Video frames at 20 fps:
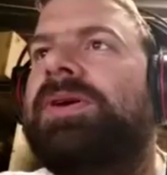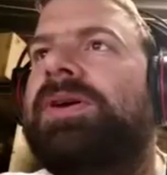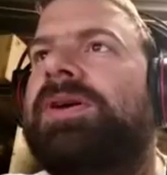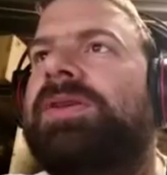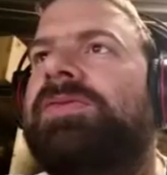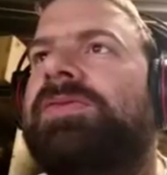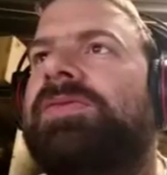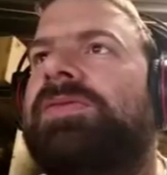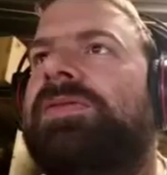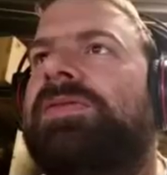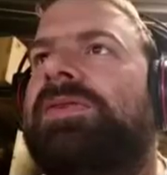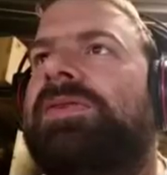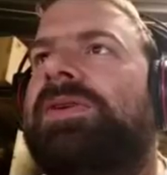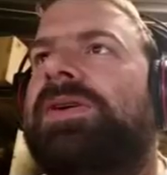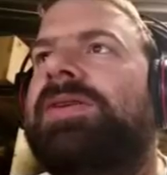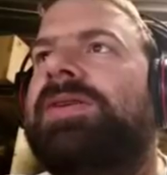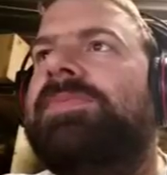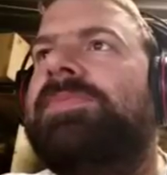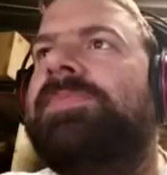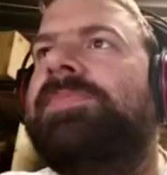it's not
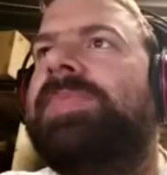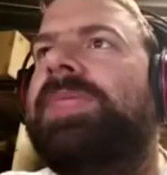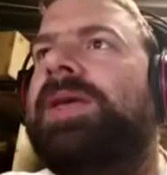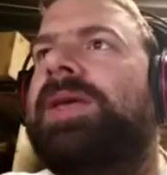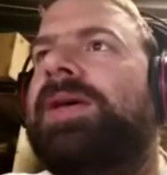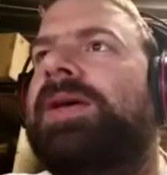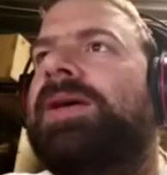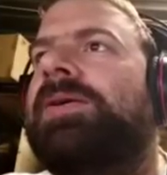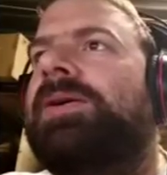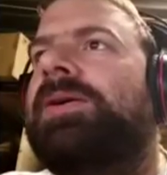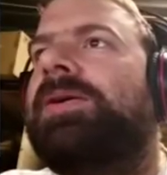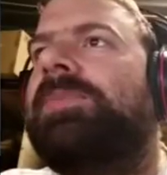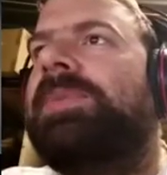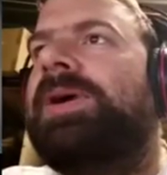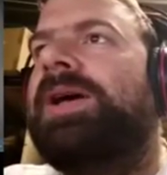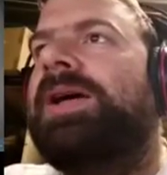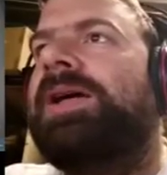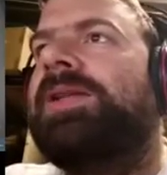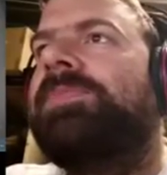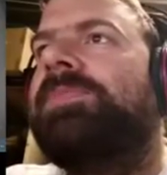right. The
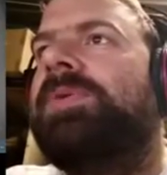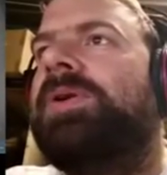bad